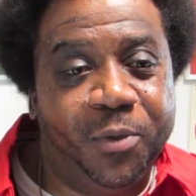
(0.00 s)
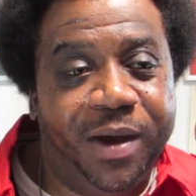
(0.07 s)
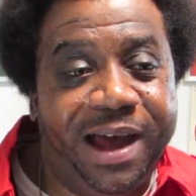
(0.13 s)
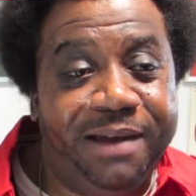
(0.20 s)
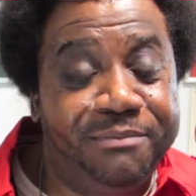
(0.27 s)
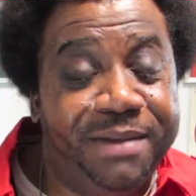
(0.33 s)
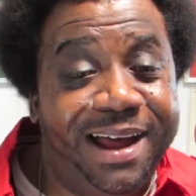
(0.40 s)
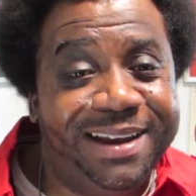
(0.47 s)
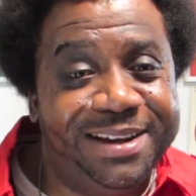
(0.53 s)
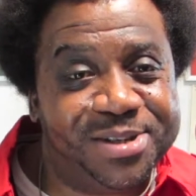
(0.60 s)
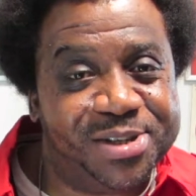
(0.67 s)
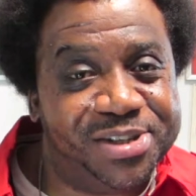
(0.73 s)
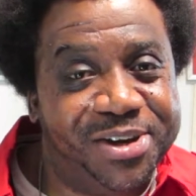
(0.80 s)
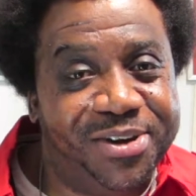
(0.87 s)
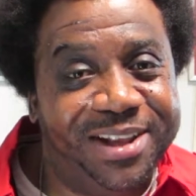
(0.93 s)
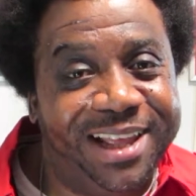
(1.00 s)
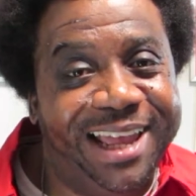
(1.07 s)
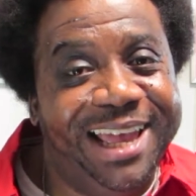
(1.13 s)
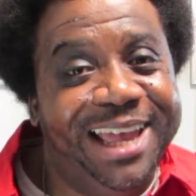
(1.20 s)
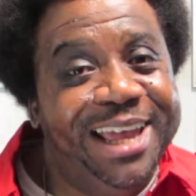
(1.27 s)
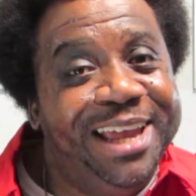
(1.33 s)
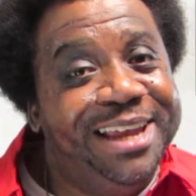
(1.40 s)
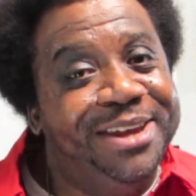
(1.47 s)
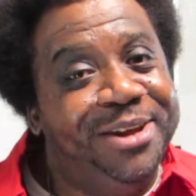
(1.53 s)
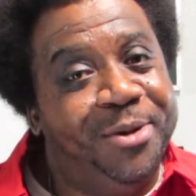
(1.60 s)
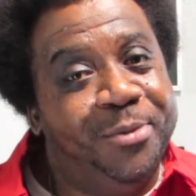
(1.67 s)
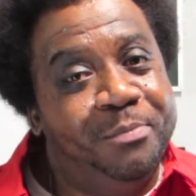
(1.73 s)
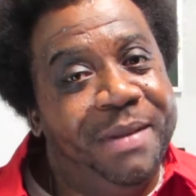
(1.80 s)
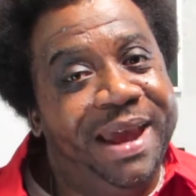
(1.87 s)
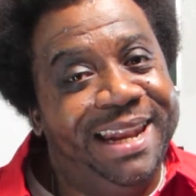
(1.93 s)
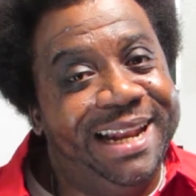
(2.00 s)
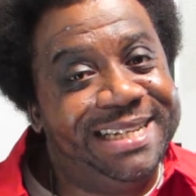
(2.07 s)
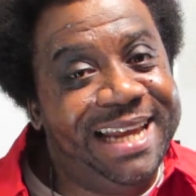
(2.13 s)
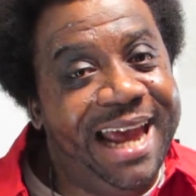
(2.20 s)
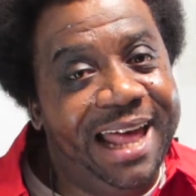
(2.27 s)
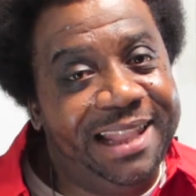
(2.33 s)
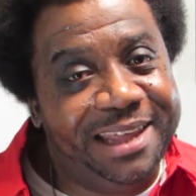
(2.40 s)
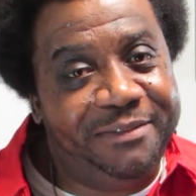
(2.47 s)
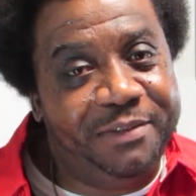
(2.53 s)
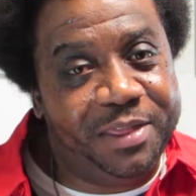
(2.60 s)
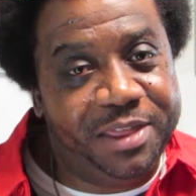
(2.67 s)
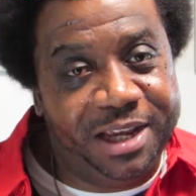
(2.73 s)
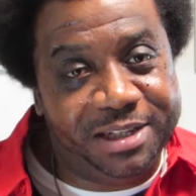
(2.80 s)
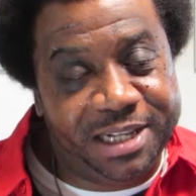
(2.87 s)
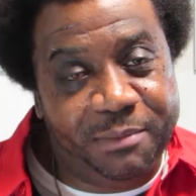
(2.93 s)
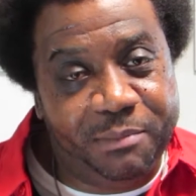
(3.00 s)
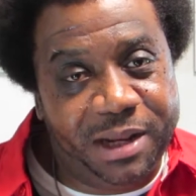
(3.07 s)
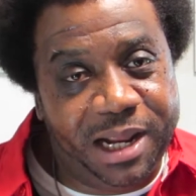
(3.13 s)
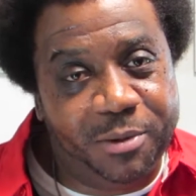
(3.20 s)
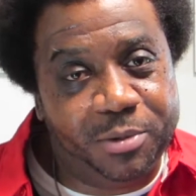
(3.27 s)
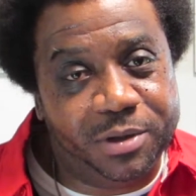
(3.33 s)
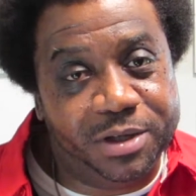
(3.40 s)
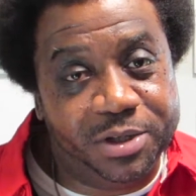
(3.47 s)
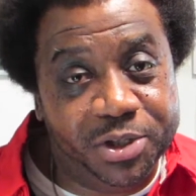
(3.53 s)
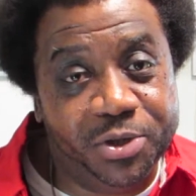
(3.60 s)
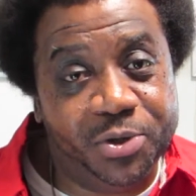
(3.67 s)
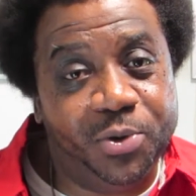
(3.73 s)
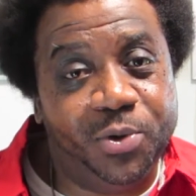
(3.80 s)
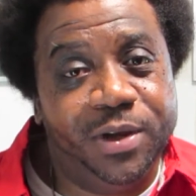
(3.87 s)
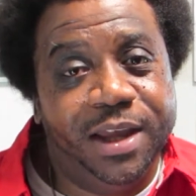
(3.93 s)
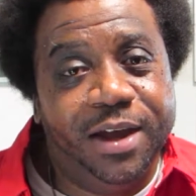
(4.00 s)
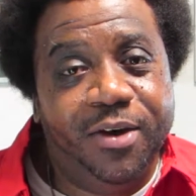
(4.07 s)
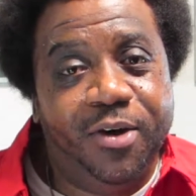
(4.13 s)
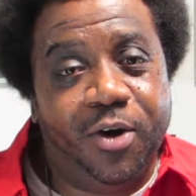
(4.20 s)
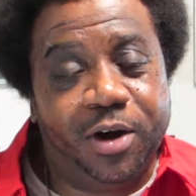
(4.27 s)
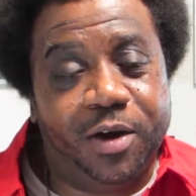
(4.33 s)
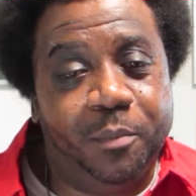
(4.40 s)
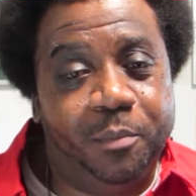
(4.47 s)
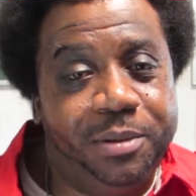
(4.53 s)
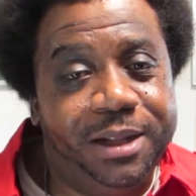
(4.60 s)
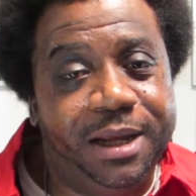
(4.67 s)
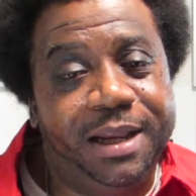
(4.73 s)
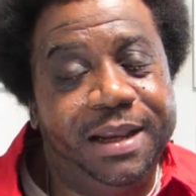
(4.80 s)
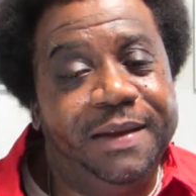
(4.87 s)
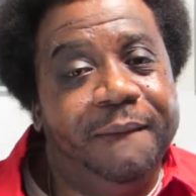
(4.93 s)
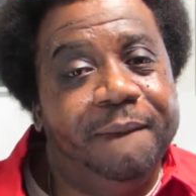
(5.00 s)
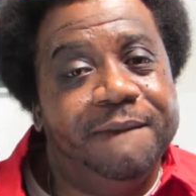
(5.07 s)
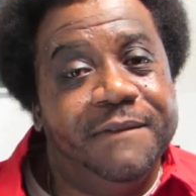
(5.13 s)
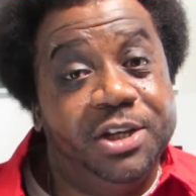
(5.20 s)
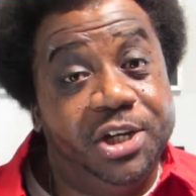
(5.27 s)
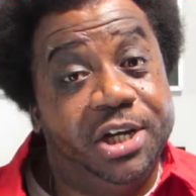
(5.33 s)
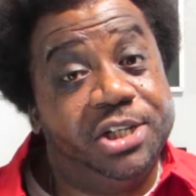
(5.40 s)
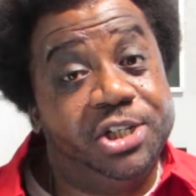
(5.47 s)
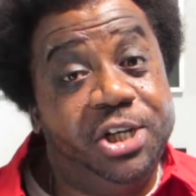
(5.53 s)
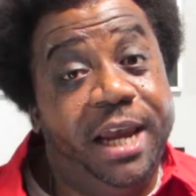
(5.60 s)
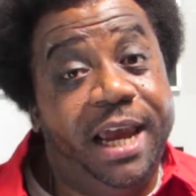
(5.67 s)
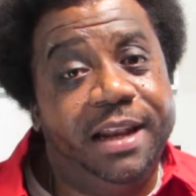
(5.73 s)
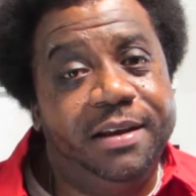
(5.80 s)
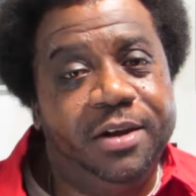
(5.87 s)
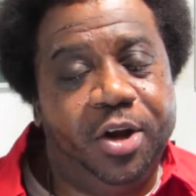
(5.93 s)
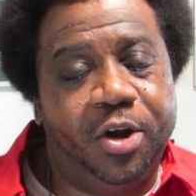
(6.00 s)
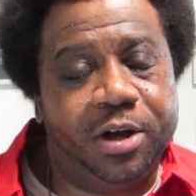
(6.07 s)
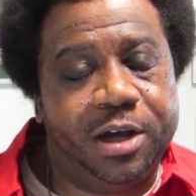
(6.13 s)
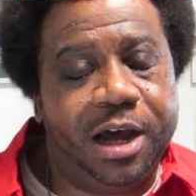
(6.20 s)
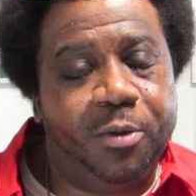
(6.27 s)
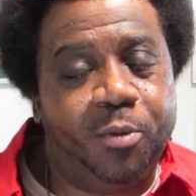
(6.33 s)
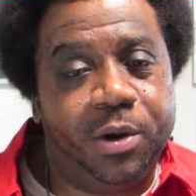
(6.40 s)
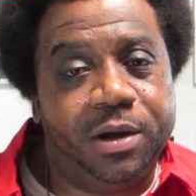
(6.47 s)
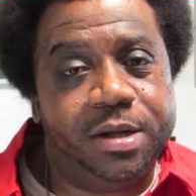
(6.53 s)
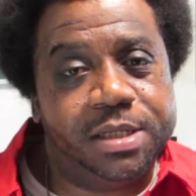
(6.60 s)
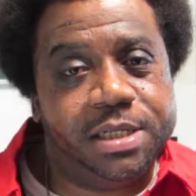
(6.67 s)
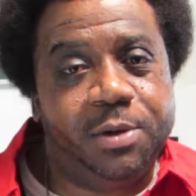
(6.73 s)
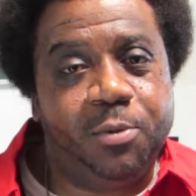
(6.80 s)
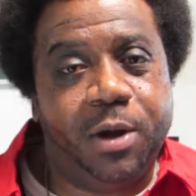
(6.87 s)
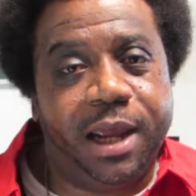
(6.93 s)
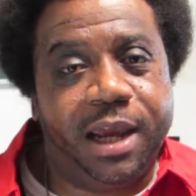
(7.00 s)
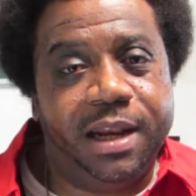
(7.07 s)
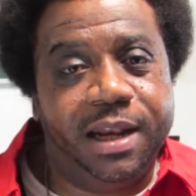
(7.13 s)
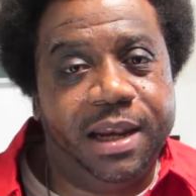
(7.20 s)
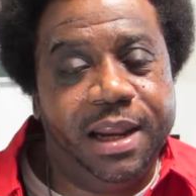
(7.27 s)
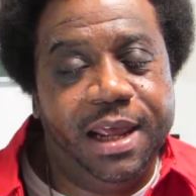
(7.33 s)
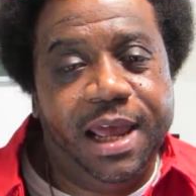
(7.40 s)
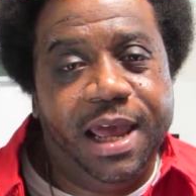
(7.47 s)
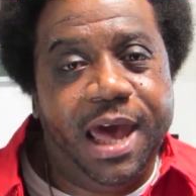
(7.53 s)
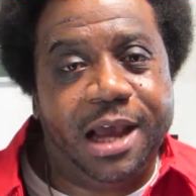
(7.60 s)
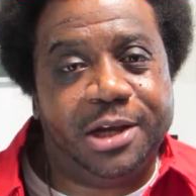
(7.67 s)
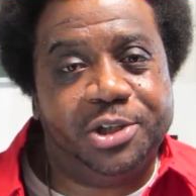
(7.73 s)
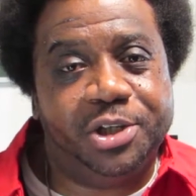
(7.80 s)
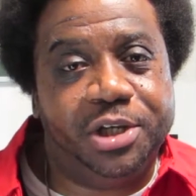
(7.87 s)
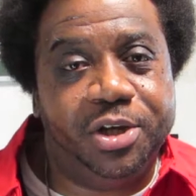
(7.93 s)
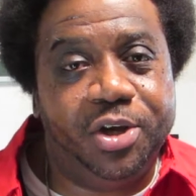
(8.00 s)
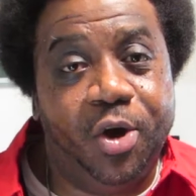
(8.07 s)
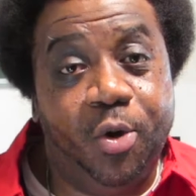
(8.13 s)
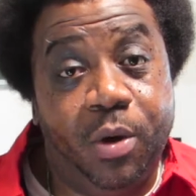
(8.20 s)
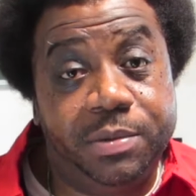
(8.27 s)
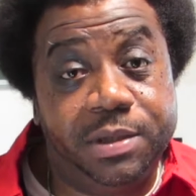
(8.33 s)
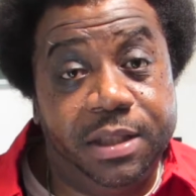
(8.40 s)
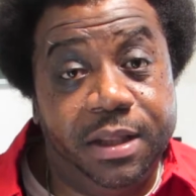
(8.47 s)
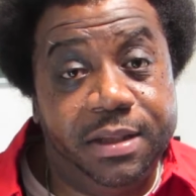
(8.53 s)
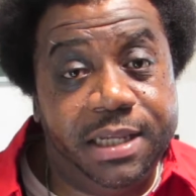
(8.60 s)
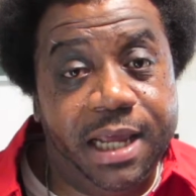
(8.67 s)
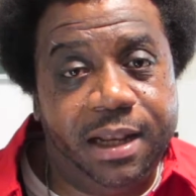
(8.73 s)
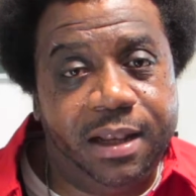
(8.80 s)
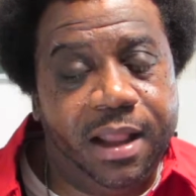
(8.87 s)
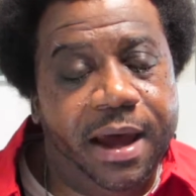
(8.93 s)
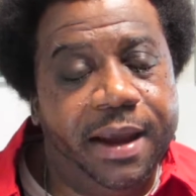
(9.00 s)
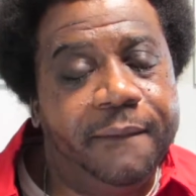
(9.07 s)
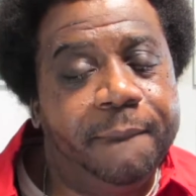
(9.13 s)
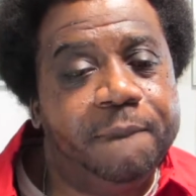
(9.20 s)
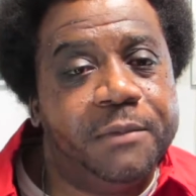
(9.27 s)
I've not necessarily made a tally of the things I've been able to do or complete just yet. I kind of wanted to see what I could actually go into the deadline.